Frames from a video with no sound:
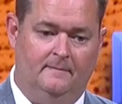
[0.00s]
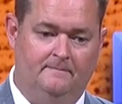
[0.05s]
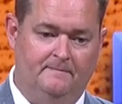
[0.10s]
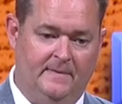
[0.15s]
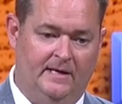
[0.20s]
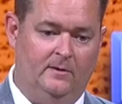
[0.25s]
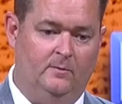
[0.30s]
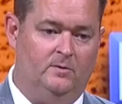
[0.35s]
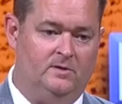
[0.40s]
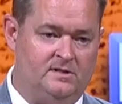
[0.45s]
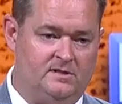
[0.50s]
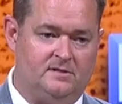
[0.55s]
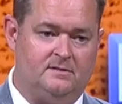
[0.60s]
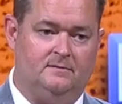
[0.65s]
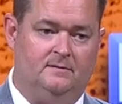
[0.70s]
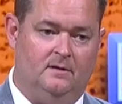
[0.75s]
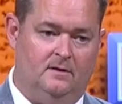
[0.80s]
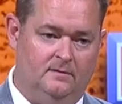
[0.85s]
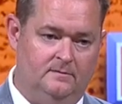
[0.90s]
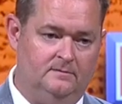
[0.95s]
it was
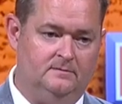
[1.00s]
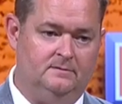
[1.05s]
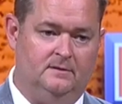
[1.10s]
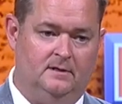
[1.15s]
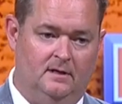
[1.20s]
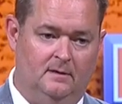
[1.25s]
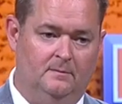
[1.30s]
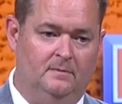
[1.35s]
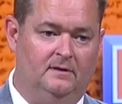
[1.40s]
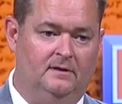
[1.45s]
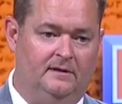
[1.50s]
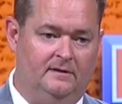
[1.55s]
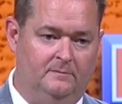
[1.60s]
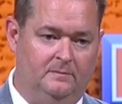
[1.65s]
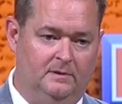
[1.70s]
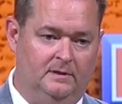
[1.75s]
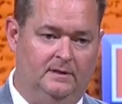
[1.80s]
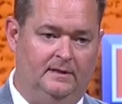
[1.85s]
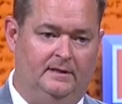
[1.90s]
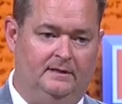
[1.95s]

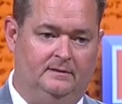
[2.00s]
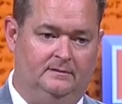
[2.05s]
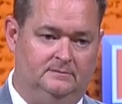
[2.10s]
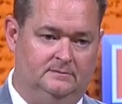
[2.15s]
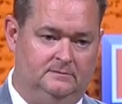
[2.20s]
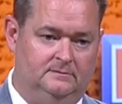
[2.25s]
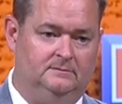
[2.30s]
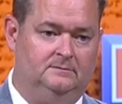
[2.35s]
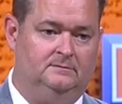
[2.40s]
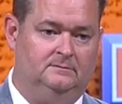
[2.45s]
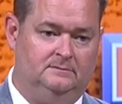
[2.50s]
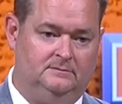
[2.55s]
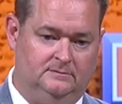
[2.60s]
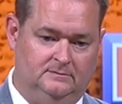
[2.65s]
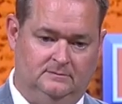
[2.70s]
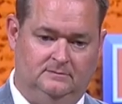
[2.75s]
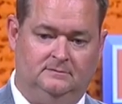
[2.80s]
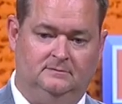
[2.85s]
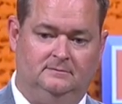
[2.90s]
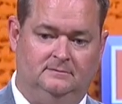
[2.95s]
unbelievably
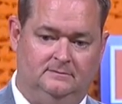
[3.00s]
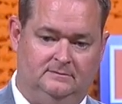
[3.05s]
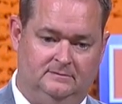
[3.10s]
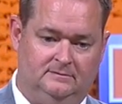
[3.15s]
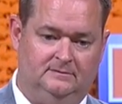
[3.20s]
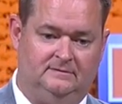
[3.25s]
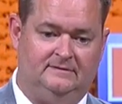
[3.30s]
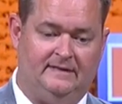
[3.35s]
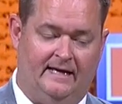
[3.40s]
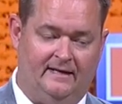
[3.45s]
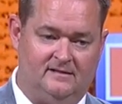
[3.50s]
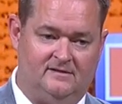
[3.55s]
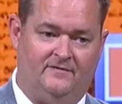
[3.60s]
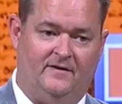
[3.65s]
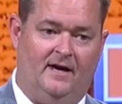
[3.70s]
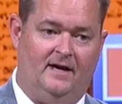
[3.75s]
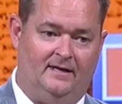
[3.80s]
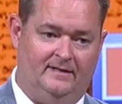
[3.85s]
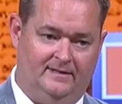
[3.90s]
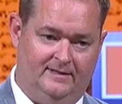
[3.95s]

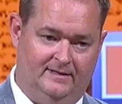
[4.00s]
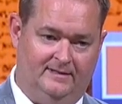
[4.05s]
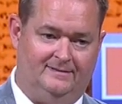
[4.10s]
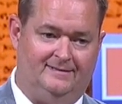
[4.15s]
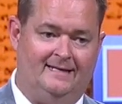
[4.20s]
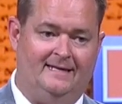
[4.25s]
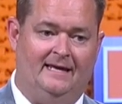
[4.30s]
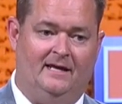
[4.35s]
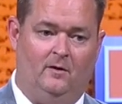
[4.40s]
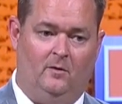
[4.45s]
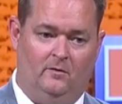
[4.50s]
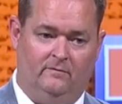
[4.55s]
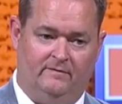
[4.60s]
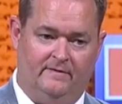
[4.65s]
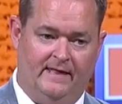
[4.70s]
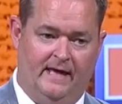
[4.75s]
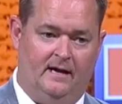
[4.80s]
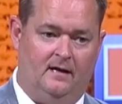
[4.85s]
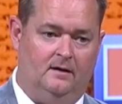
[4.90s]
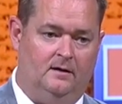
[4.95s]
satisfying to get over
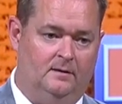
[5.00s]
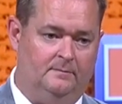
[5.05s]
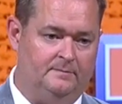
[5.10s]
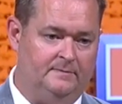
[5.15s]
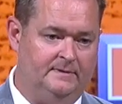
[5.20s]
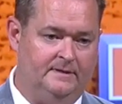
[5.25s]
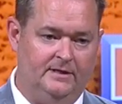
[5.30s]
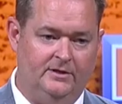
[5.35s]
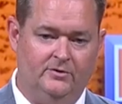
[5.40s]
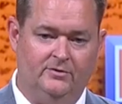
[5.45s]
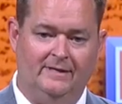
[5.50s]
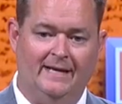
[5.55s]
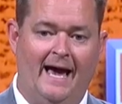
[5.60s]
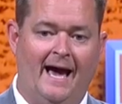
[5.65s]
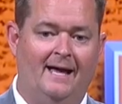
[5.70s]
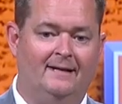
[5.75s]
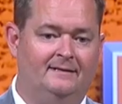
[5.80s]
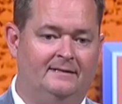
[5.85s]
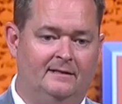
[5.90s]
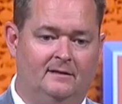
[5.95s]
that hump. You're
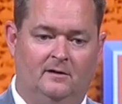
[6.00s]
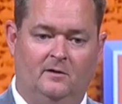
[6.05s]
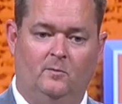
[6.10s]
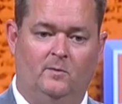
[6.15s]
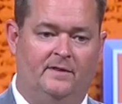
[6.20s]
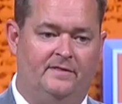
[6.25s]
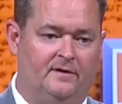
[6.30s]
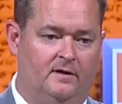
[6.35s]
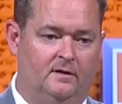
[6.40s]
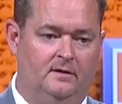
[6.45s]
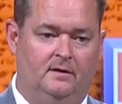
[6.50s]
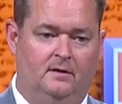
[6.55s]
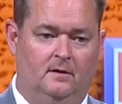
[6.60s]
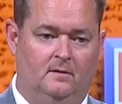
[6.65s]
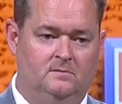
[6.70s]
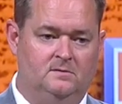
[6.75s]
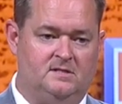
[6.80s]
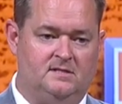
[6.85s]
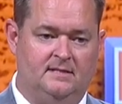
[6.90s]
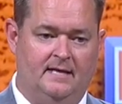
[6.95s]
not dealing with
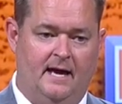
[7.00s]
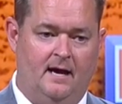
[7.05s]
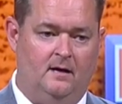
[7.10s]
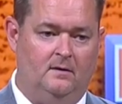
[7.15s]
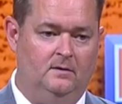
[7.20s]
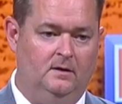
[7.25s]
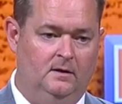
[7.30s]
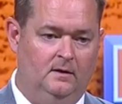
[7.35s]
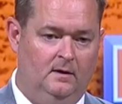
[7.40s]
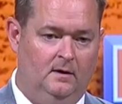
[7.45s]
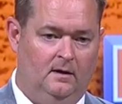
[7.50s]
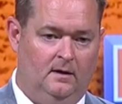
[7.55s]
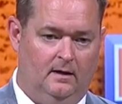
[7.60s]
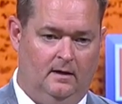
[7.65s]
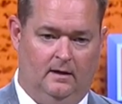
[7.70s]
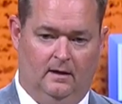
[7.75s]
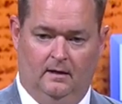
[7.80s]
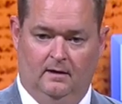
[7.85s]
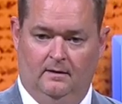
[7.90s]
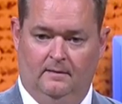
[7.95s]
unknowns now.
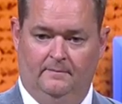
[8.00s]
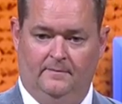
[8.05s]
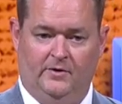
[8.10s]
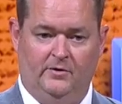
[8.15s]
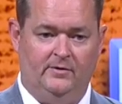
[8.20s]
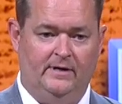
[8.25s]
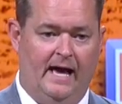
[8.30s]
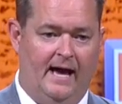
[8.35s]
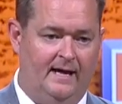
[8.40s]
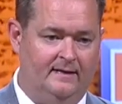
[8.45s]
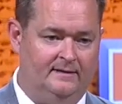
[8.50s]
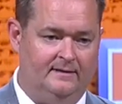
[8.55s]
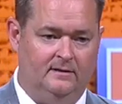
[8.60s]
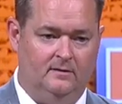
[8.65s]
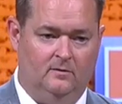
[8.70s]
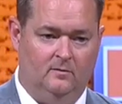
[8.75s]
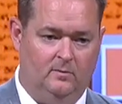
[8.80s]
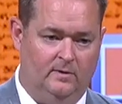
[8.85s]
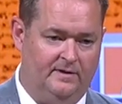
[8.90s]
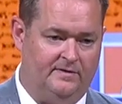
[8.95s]
You're not
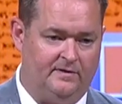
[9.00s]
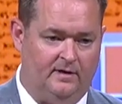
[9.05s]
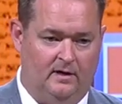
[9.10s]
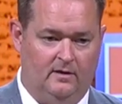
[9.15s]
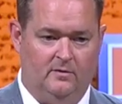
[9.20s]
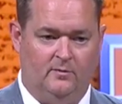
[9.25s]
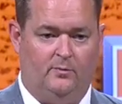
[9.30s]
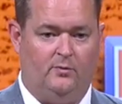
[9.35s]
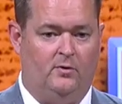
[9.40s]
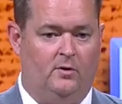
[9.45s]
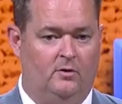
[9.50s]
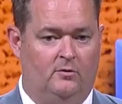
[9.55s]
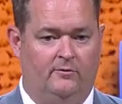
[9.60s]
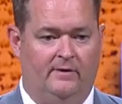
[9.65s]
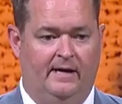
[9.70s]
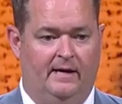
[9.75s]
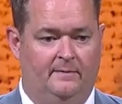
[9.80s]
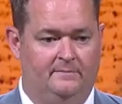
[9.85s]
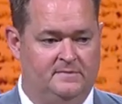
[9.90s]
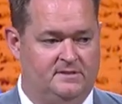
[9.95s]
dealing with other
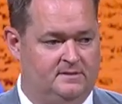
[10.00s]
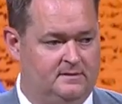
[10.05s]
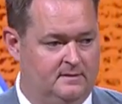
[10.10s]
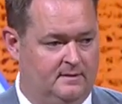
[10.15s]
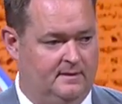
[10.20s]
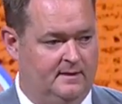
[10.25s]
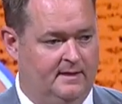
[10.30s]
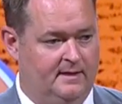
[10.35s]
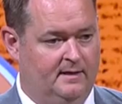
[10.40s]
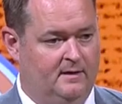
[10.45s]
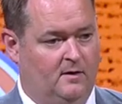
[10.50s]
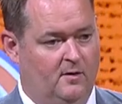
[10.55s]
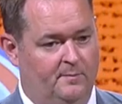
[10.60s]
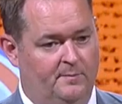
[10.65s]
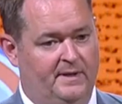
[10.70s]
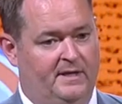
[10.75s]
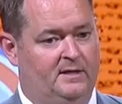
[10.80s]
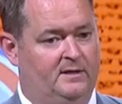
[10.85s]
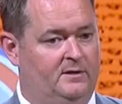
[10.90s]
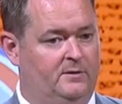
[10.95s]
programs that are
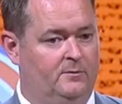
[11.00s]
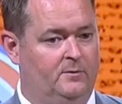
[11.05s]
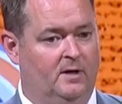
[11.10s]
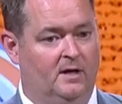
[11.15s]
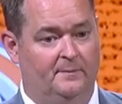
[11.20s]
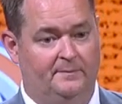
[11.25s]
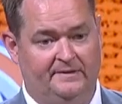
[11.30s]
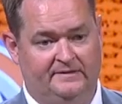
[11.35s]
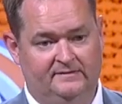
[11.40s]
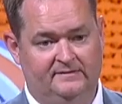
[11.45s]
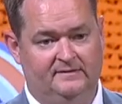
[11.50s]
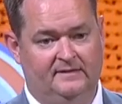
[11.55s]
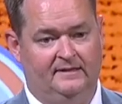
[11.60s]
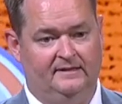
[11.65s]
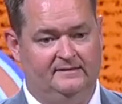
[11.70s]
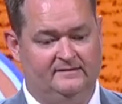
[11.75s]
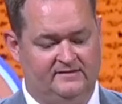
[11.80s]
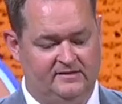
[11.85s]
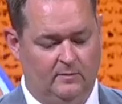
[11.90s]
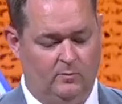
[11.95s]
beating you up and
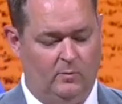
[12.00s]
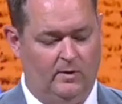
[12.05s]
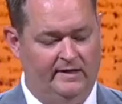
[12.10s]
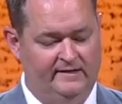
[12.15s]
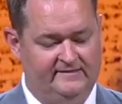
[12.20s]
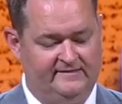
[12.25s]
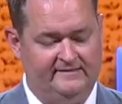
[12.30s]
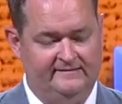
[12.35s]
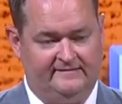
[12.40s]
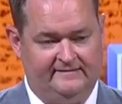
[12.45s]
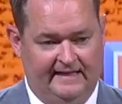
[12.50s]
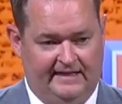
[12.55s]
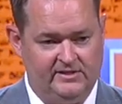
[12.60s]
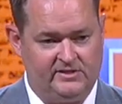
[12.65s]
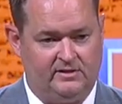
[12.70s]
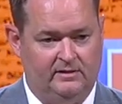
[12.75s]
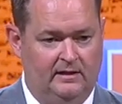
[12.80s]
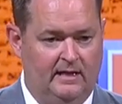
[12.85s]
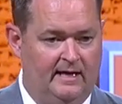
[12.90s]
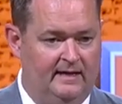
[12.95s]
in some ways
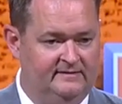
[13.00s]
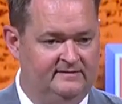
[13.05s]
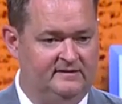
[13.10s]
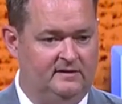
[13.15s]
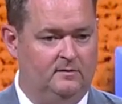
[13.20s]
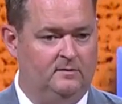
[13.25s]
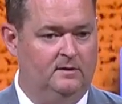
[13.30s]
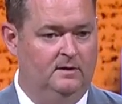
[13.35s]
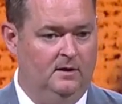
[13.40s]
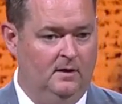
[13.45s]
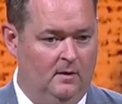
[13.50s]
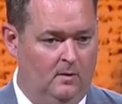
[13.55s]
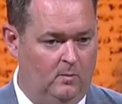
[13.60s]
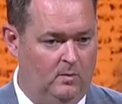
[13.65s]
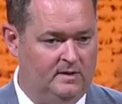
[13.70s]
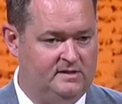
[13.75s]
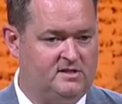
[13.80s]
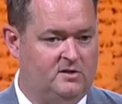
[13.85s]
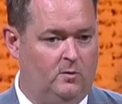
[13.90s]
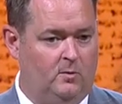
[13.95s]
sensationalizing
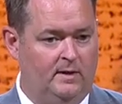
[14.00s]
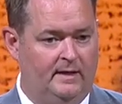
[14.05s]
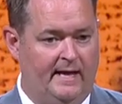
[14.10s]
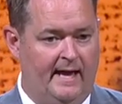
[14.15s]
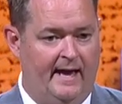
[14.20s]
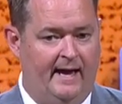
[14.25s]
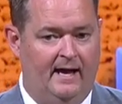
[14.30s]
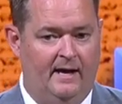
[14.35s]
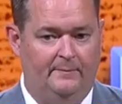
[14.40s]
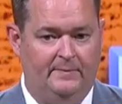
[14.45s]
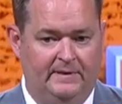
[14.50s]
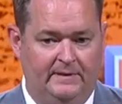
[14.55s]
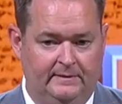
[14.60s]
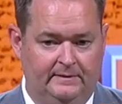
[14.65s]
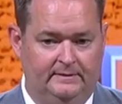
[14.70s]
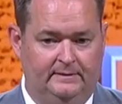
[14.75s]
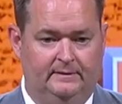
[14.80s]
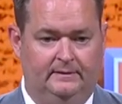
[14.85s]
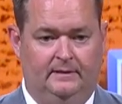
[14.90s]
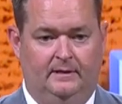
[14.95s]
what's going to happen.